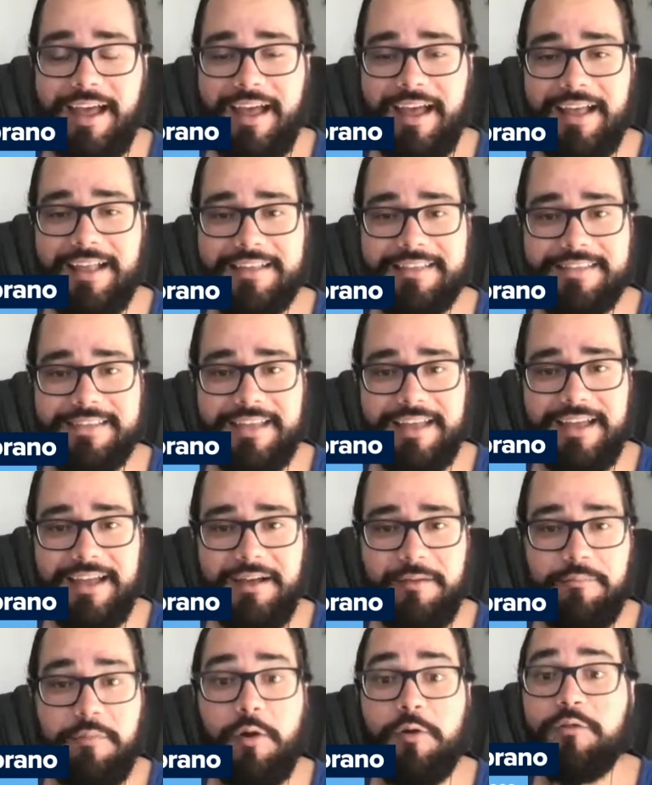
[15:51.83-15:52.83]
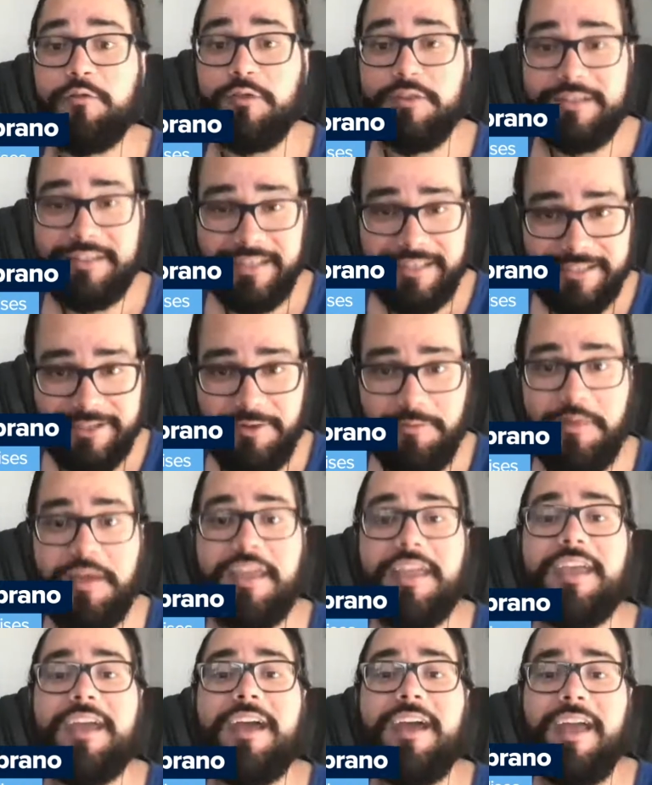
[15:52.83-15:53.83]
as both Francisco
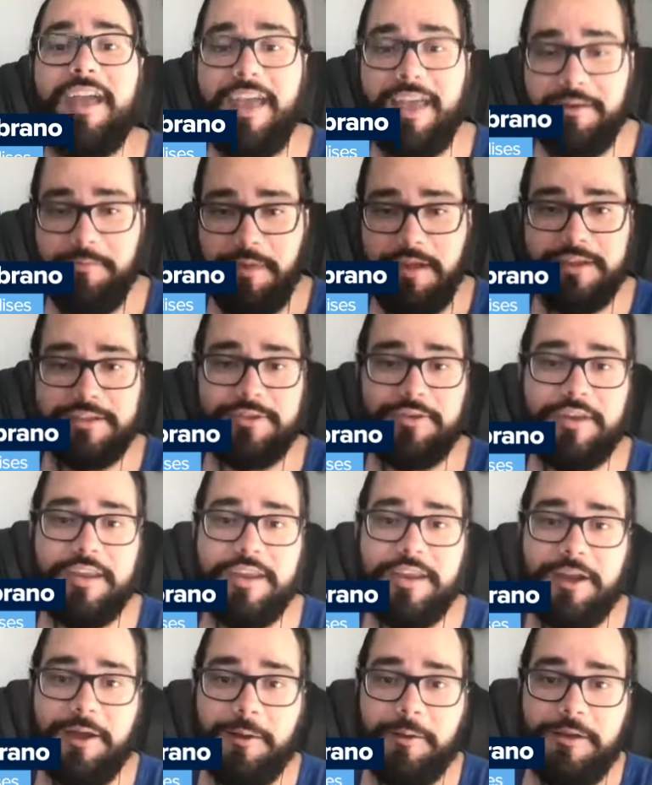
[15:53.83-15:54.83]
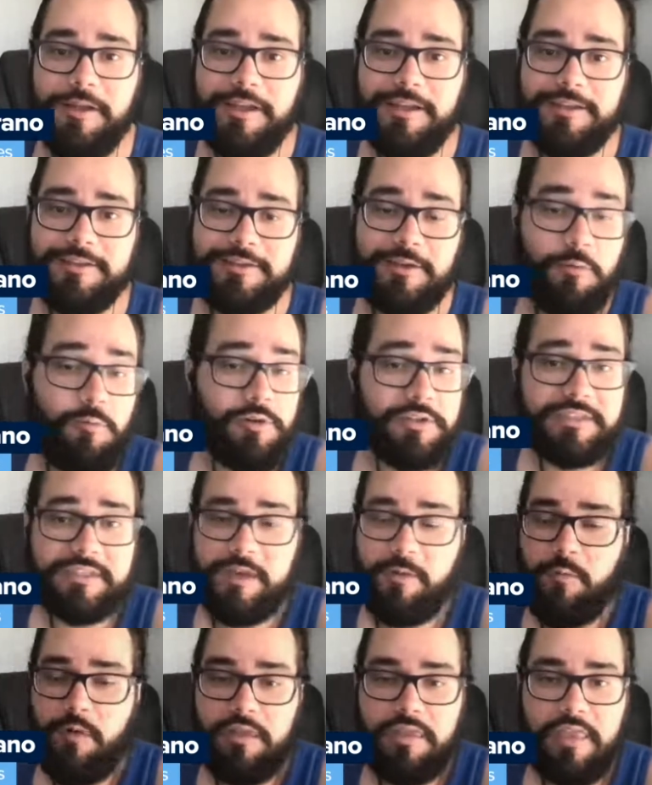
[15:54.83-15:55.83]
Mejia and Mike Zunino. So we'll
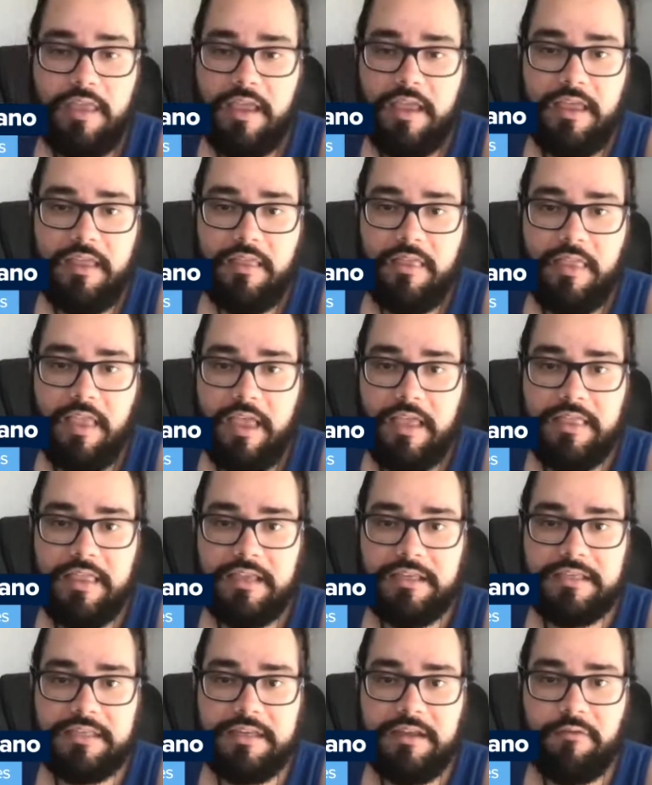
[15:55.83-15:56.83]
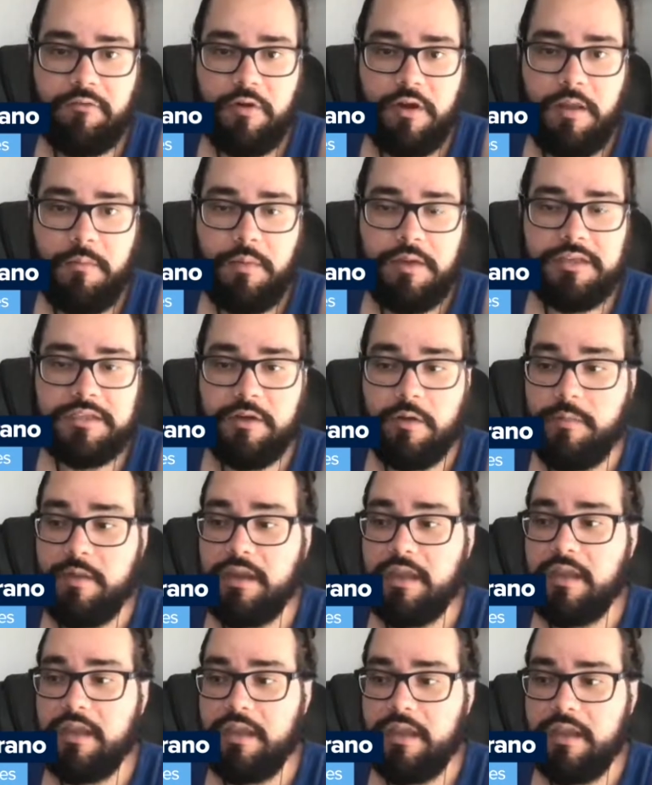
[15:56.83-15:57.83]
see what they see of Rene Pinto. I
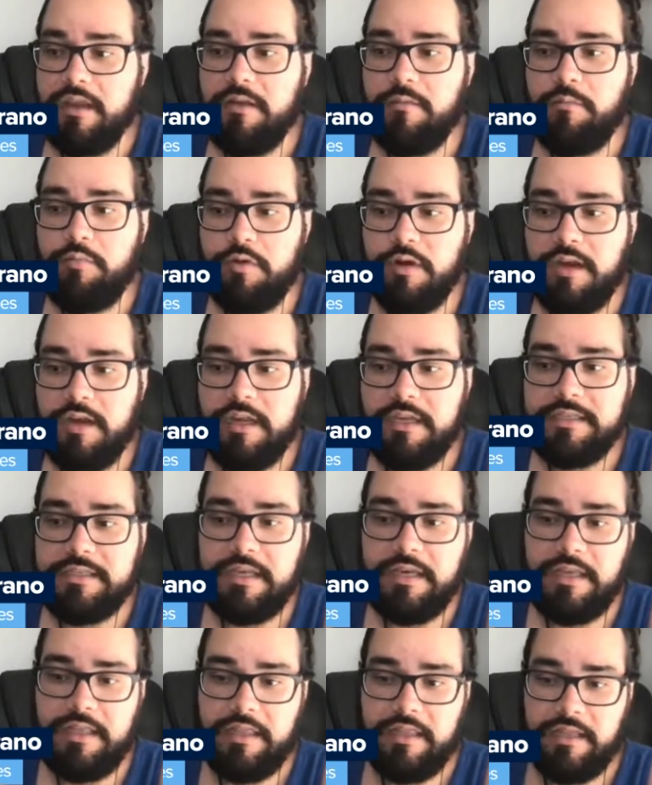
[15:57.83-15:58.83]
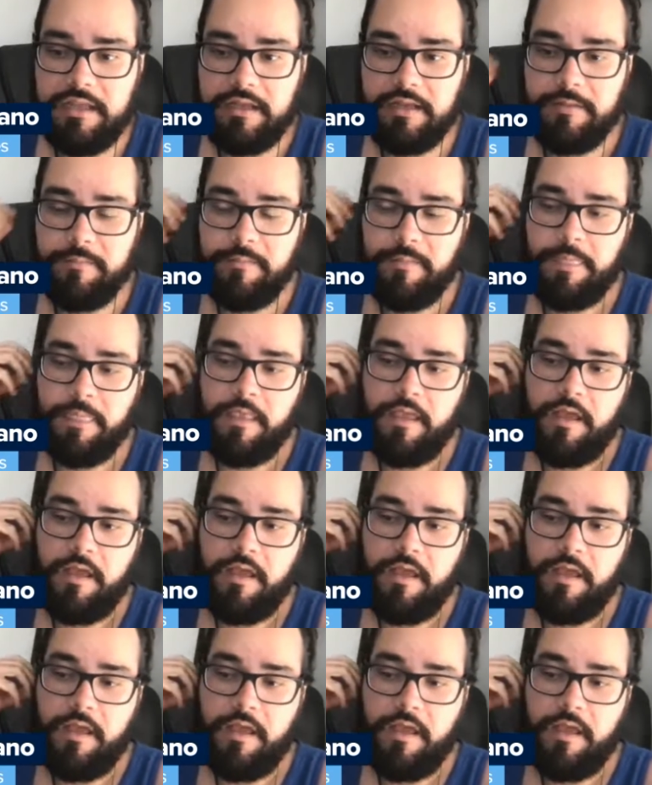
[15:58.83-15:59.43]
mean, he did pretty decent in I